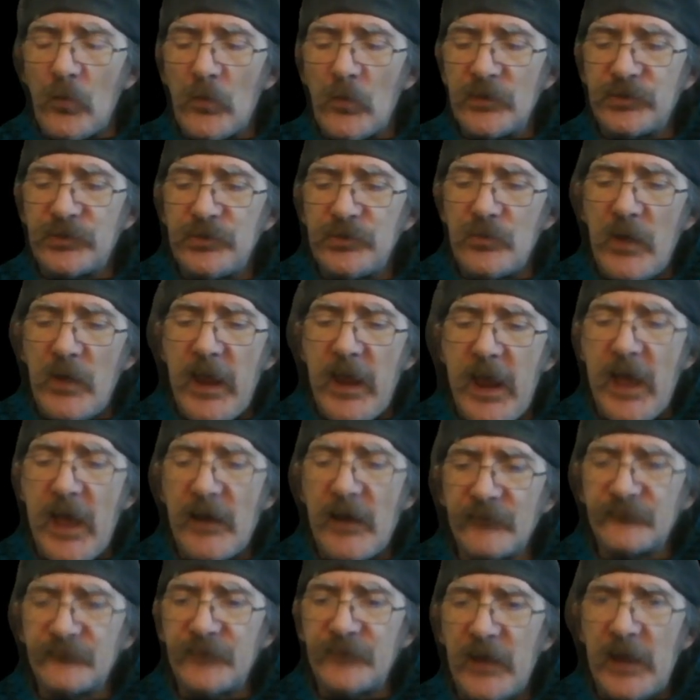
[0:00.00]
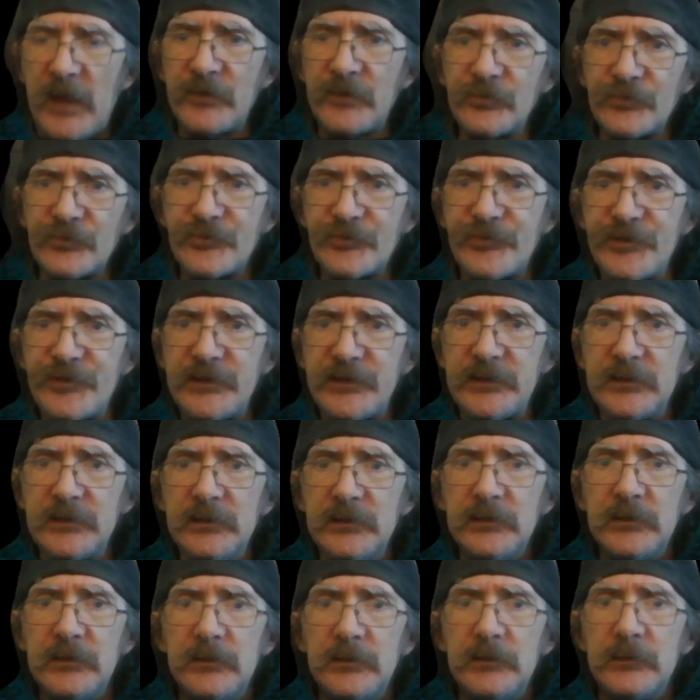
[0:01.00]
once you have energy
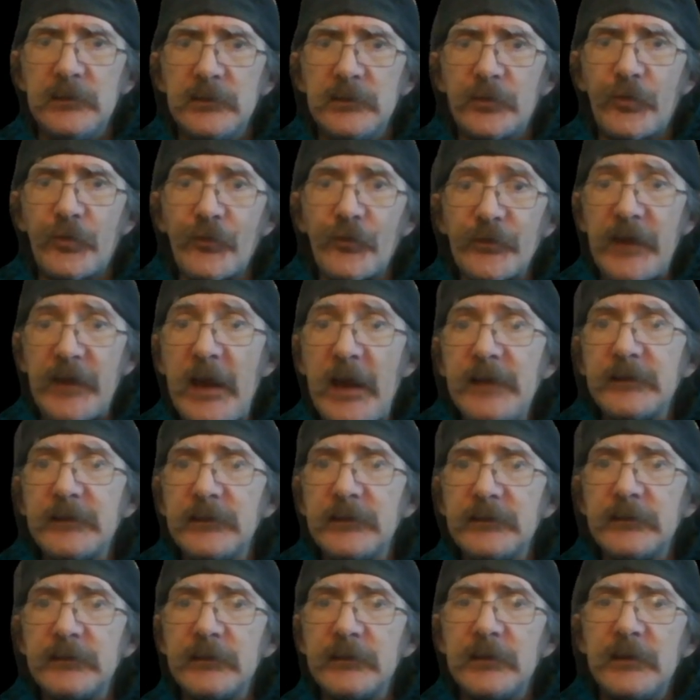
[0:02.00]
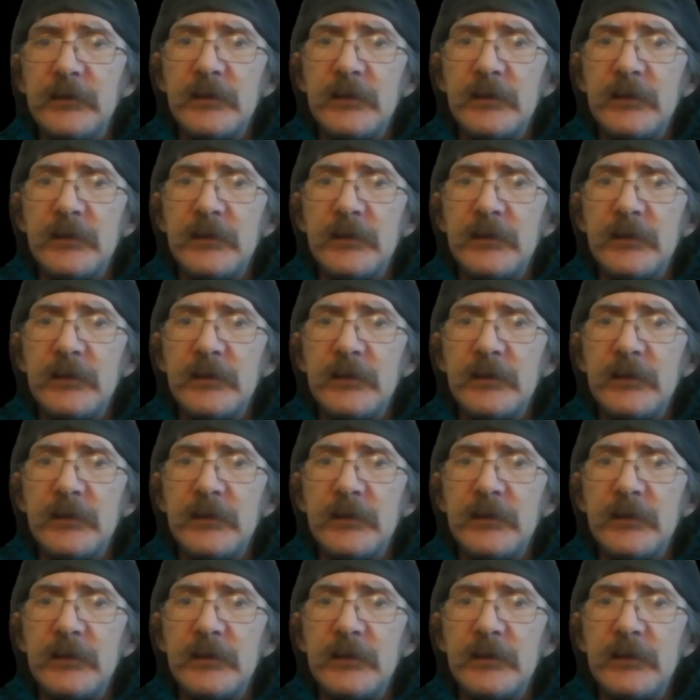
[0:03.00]
created,